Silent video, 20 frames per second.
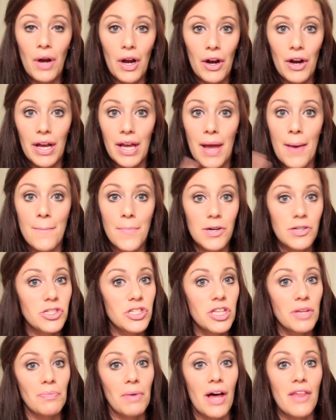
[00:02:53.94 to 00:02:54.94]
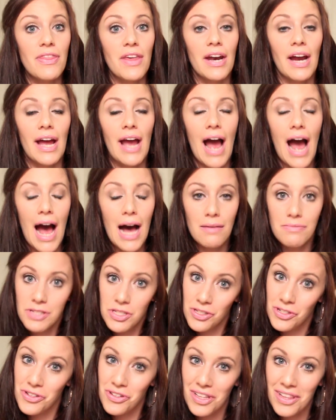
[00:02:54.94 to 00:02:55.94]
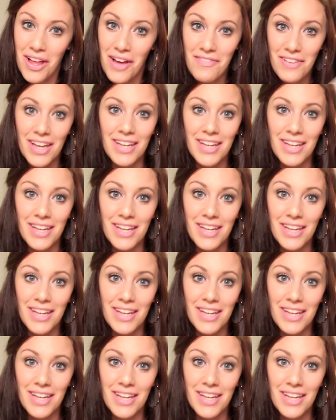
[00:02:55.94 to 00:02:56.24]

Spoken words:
wearing it most of the month and I absolutely love